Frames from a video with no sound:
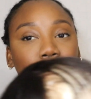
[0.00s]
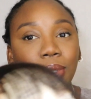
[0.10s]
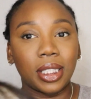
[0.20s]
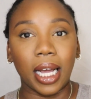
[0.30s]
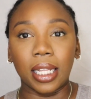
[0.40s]
else.
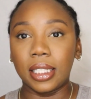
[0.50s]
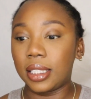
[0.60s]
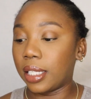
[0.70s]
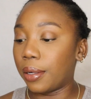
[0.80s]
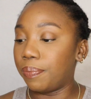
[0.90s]
We styling.
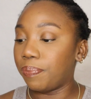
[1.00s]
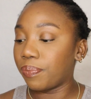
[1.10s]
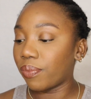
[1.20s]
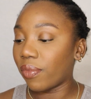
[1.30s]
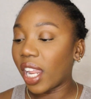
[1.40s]
So
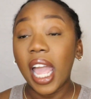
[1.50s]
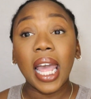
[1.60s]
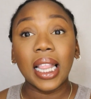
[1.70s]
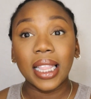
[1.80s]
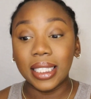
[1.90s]

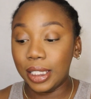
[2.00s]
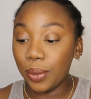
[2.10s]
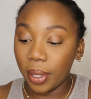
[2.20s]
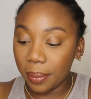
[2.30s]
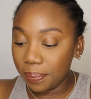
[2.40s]
let's
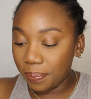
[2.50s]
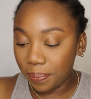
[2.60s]
do it.